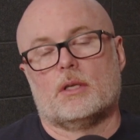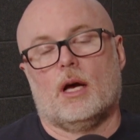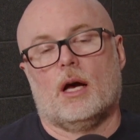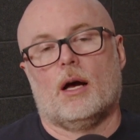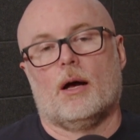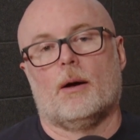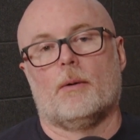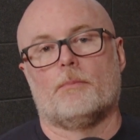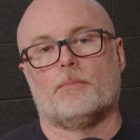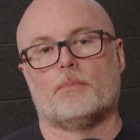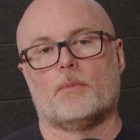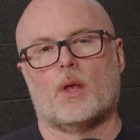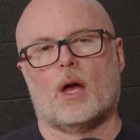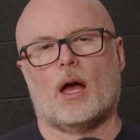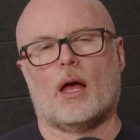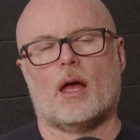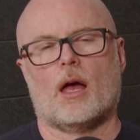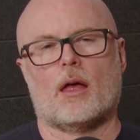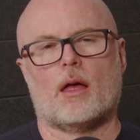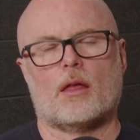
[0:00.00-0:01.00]
I
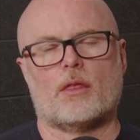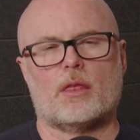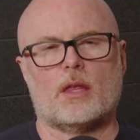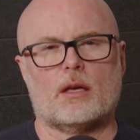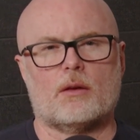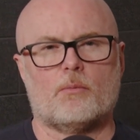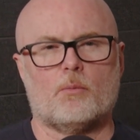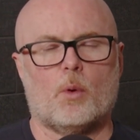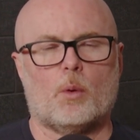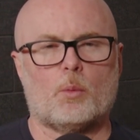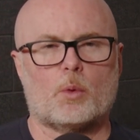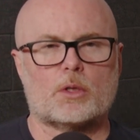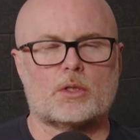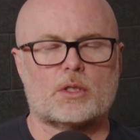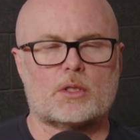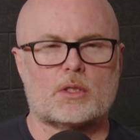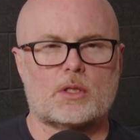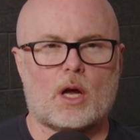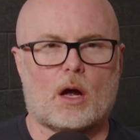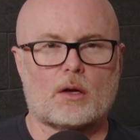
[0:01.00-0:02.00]
think when we're
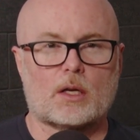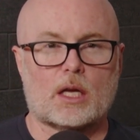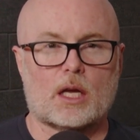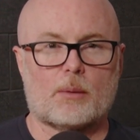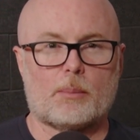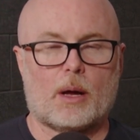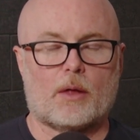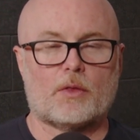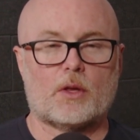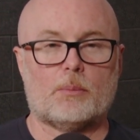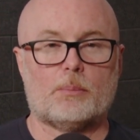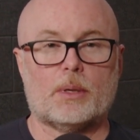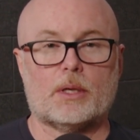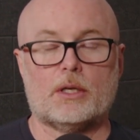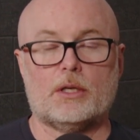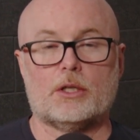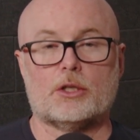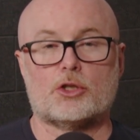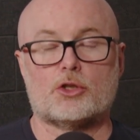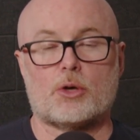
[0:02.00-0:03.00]
talking about the
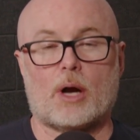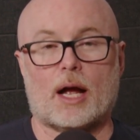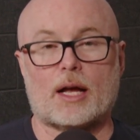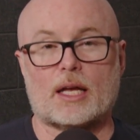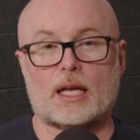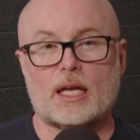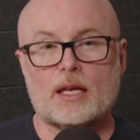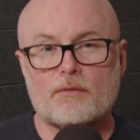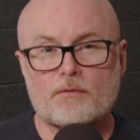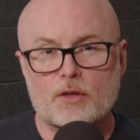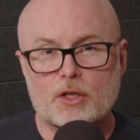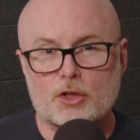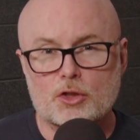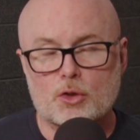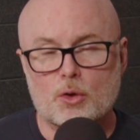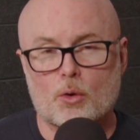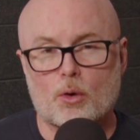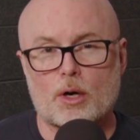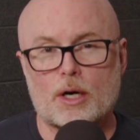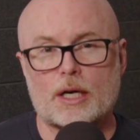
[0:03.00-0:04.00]
ability to track
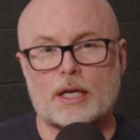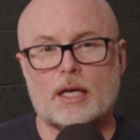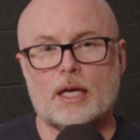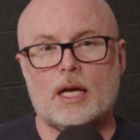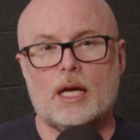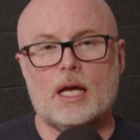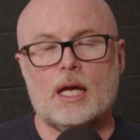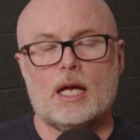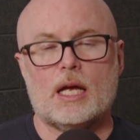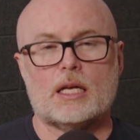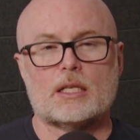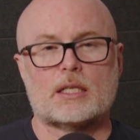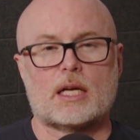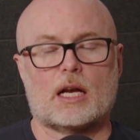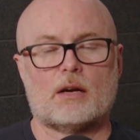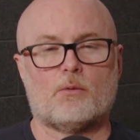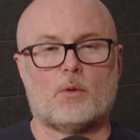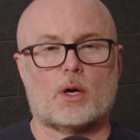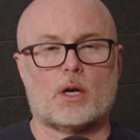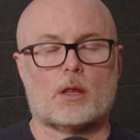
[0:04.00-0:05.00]
inventory is
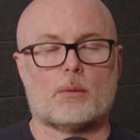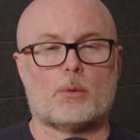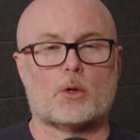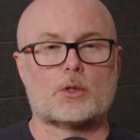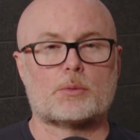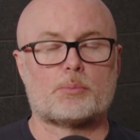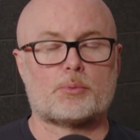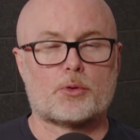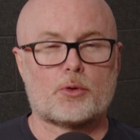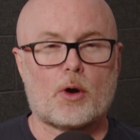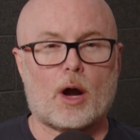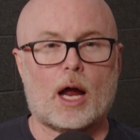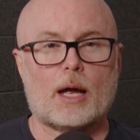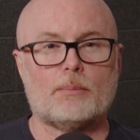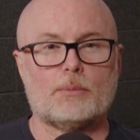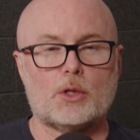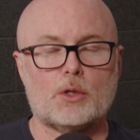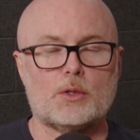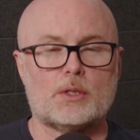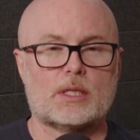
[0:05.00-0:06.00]
kind of one of the most prime
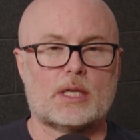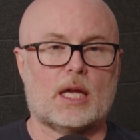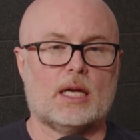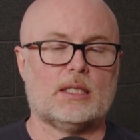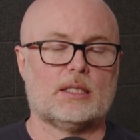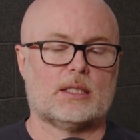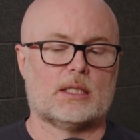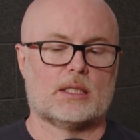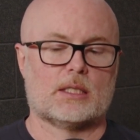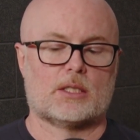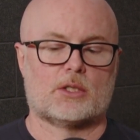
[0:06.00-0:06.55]
use cases.